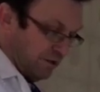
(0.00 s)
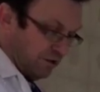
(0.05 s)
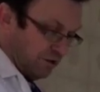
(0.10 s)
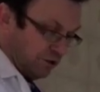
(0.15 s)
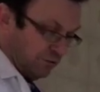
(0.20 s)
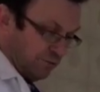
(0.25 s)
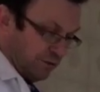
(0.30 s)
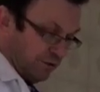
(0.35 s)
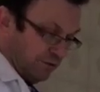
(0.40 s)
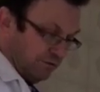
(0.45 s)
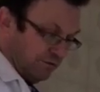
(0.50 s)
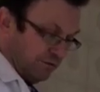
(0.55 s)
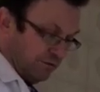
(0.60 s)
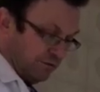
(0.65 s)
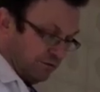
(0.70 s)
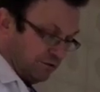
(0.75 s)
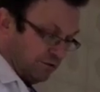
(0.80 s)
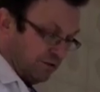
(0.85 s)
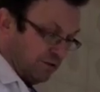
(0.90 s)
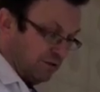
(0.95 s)
small
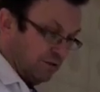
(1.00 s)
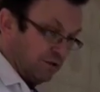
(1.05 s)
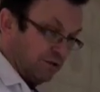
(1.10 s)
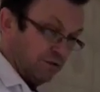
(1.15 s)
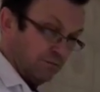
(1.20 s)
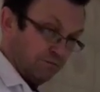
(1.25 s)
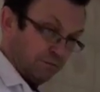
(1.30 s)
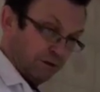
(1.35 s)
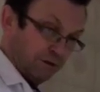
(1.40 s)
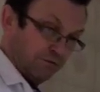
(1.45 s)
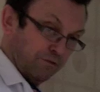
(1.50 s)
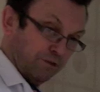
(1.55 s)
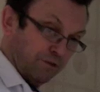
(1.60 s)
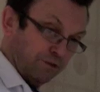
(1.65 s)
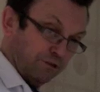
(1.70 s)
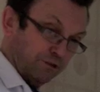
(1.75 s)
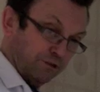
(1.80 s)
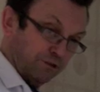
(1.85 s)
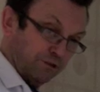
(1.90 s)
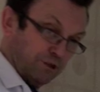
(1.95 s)
fold, big
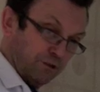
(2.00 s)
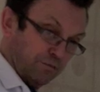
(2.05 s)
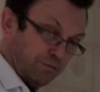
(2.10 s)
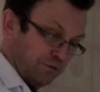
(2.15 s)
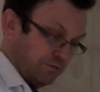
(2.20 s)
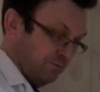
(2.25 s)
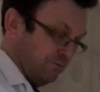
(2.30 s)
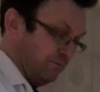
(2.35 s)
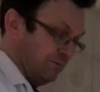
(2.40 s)
folds at top.